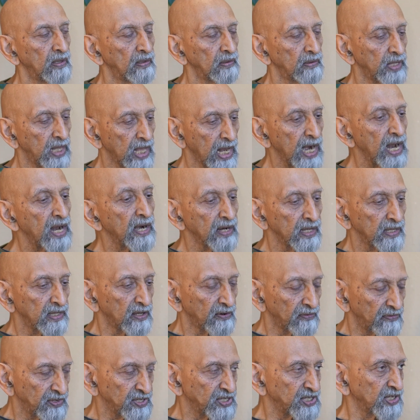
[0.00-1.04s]
There are other
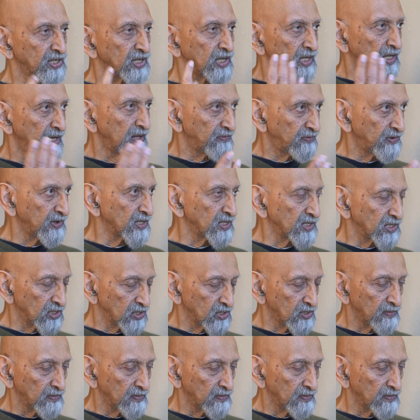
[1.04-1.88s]
physical differences,